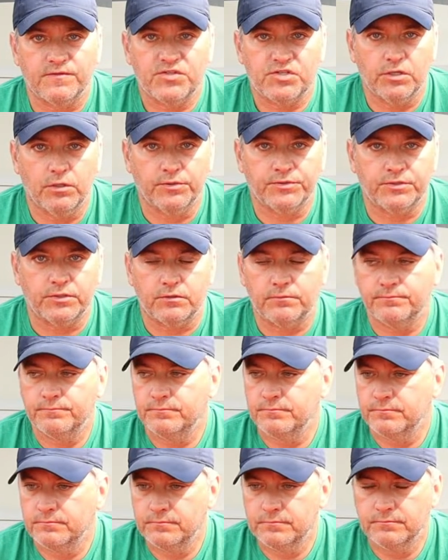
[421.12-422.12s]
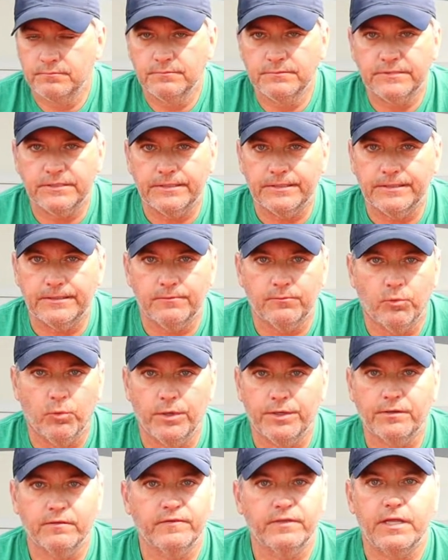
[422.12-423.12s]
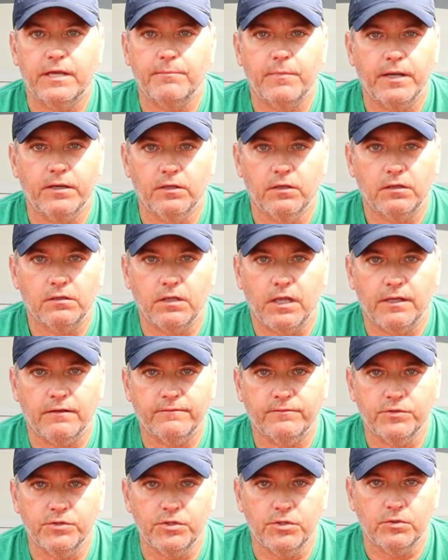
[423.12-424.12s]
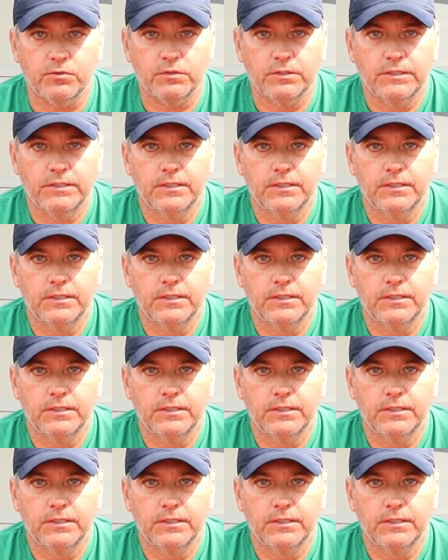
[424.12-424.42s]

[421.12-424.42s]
of shelter, whatever that might look like for you.